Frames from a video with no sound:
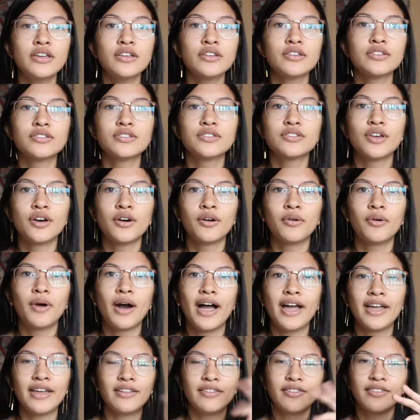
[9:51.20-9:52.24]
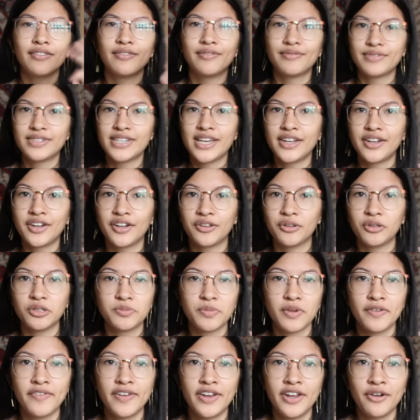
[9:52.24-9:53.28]
So I tend to close
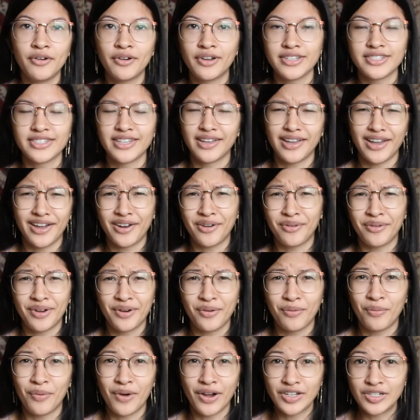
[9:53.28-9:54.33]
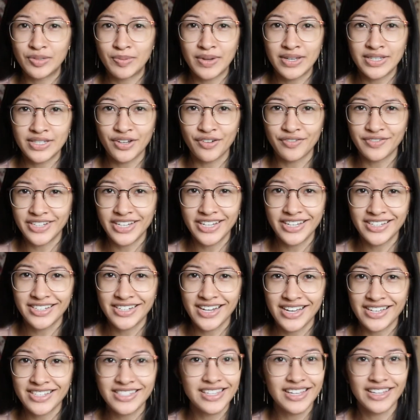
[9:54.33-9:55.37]
my video because like I don't want to watch myself take a
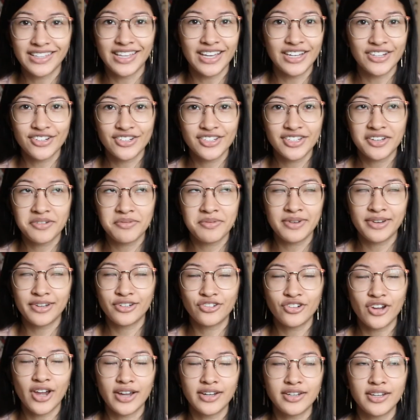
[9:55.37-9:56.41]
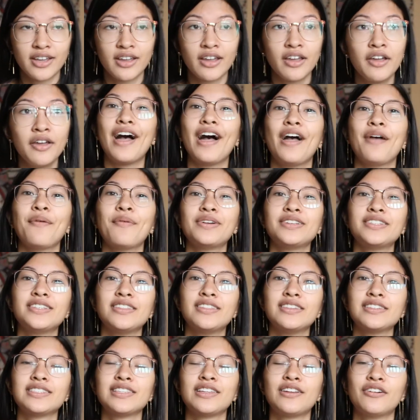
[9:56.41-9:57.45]
test. Like that's just gonna be distracting. I went to
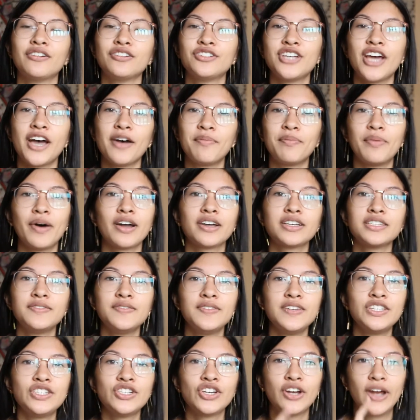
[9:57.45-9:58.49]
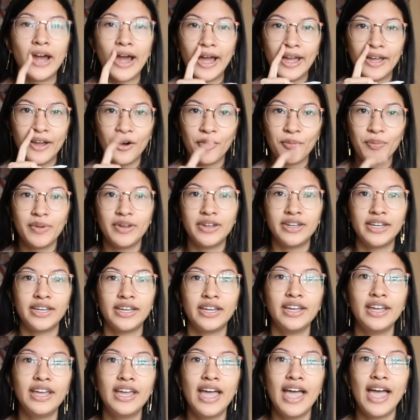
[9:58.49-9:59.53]
this little chat box feature. I opened
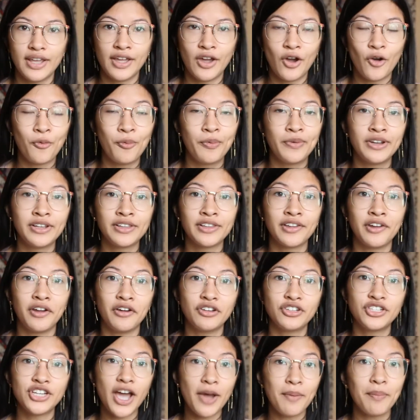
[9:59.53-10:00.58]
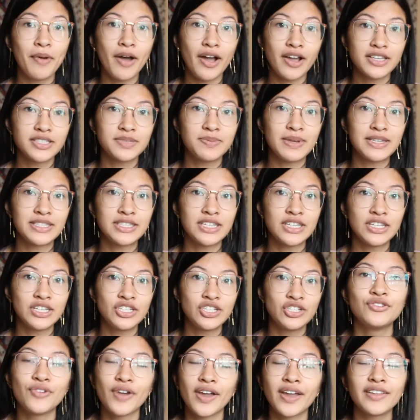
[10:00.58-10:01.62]
it. It opened a little chat box
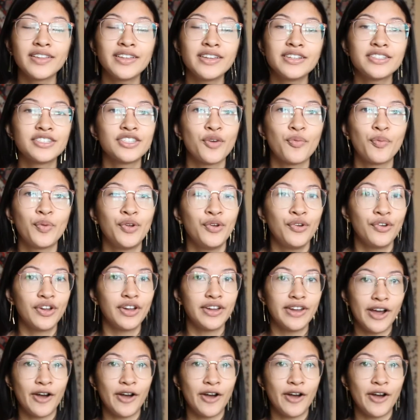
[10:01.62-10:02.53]
message directly to someone who could